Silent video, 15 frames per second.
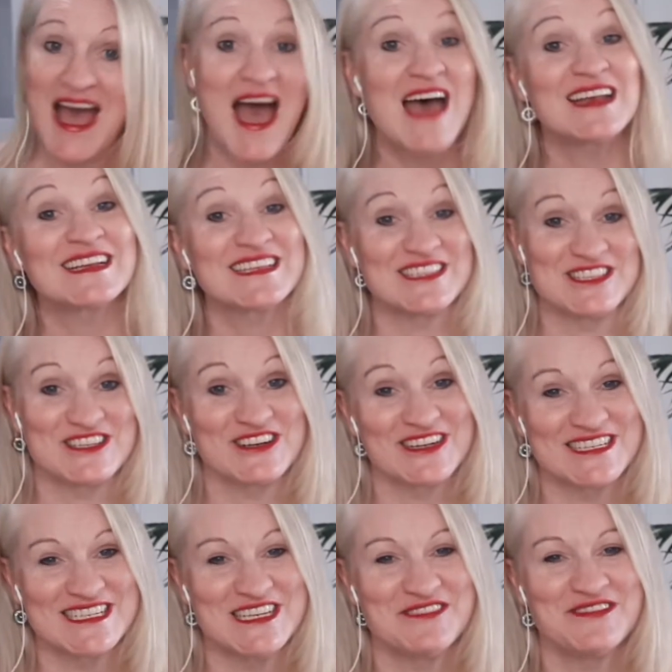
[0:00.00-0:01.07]
and
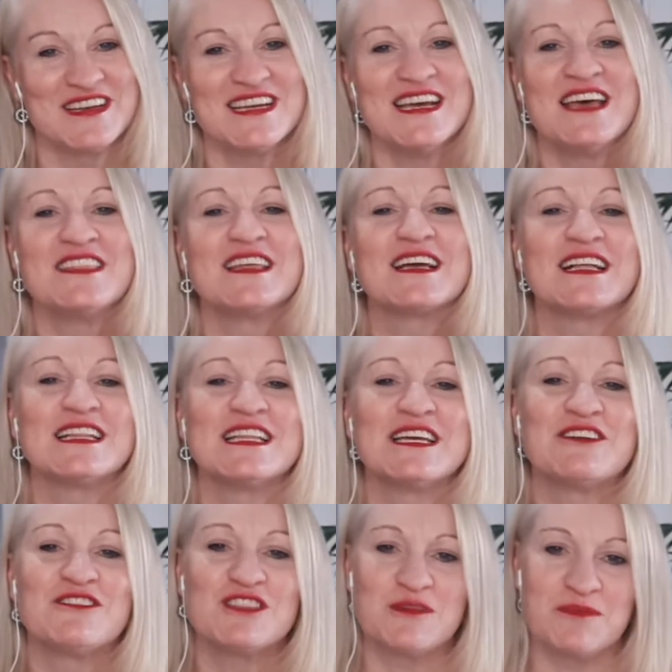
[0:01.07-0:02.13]
constructive, the
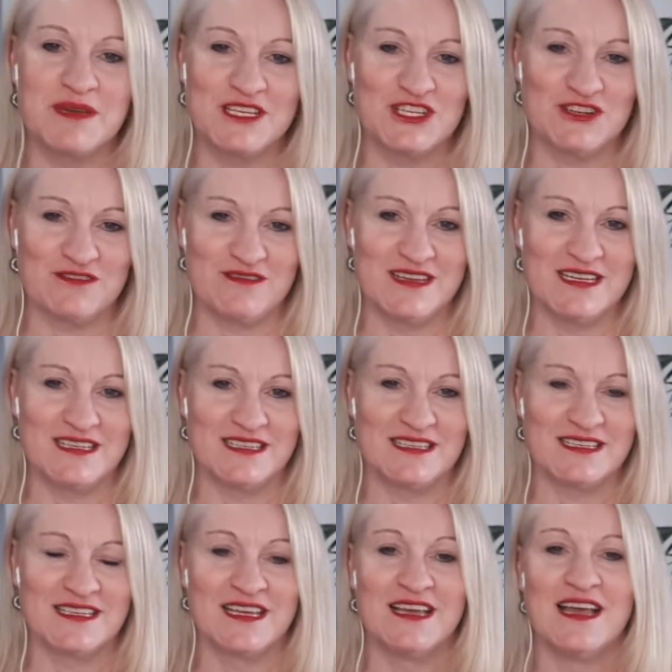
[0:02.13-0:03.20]
clearer the picture
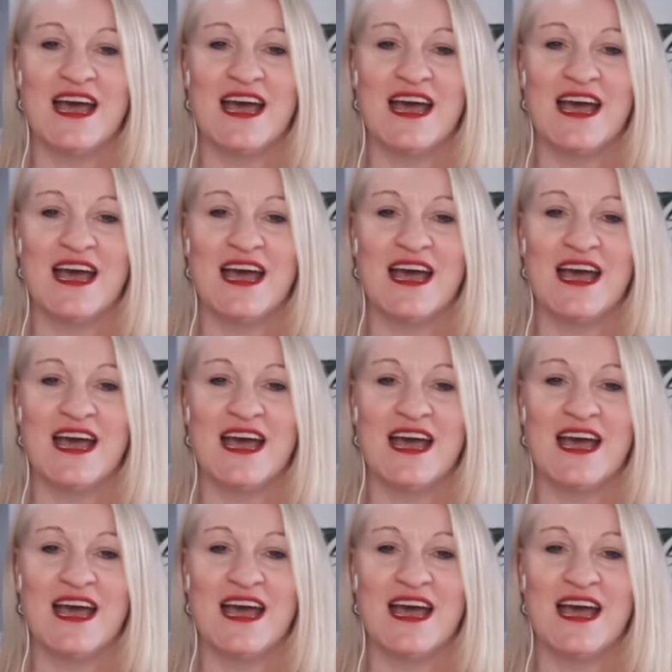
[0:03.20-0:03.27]
is,